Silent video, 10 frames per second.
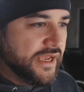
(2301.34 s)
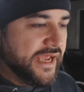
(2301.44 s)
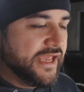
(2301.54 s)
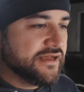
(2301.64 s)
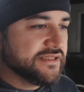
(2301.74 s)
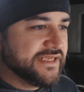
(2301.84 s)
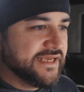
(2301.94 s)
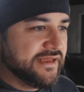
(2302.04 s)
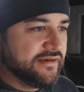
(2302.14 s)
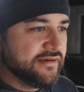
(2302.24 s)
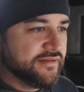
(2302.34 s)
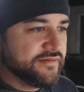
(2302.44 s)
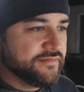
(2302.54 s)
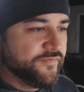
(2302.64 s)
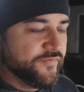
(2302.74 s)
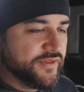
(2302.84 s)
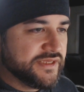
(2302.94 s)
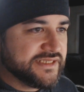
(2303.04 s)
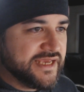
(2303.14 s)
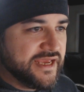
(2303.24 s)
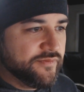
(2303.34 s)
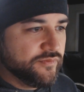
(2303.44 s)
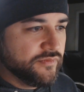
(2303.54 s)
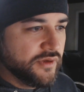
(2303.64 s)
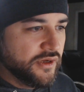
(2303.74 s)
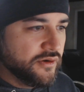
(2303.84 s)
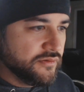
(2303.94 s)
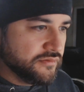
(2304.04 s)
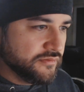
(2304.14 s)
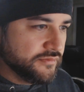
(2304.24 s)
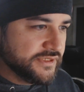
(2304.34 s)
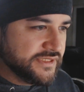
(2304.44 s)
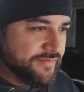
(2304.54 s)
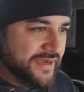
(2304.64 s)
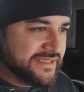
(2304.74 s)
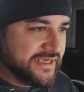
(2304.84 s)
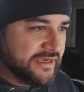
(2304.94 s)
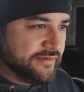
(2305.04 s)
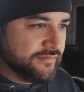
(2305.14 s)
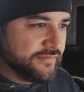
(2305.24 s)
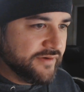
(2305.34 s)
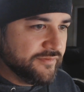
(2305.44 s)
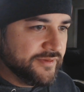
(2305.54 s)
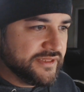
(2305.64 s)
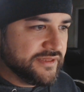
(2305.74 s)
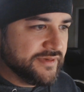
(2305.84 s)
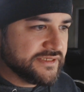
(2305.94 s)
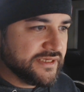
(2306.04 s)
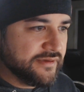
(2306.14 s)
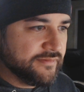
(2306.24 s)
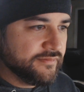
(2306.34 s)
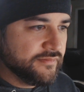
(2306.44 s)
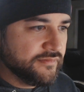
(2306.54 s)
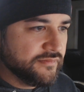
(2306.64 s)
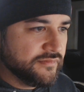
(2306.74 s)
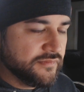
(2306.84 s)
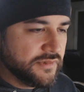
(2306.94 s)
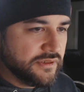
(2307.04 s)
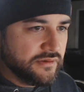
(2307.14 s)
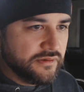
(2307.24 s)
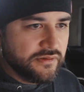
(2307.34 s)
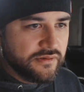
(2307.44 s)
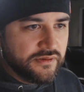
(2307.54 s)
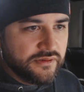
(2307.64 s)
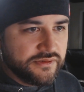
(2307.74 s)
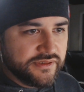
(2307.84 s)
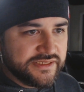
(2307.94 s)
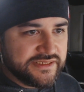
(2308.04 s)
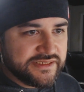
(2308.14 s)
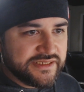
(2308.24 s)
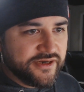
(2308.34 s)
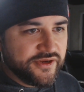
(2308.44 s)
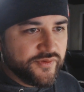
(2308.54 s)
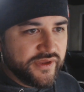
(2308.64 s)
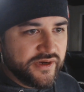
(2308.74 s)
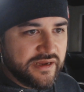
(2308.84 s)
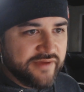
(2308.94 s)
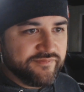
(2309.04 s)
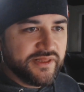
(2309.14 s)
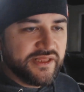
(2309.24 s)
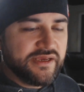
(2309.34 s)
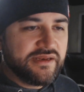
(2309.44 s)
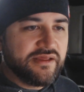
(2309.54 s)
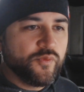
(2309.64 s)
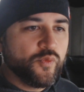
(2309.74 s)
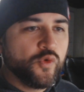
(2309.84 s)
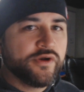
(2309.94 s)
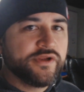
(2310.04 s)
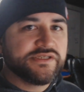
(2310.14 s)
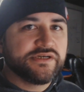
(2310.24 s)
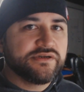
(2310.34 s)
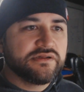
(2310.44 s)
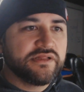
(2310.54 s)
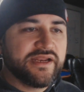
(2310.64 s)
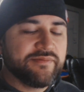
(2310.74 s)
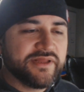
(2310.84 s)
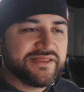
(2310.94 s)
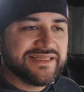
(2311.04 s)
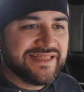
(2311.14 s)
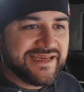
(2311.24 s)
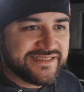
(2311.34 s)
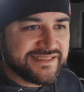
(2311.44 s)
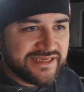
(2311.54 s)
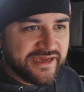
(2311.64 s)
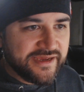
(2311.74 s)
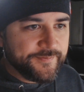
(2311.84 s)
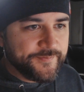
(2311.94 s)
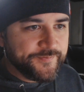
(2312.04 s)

Aeon's End. For this game, this is the base game. I never played the base game. So I guess that's got to go there. I've played War Eternal and I played the Legacy game.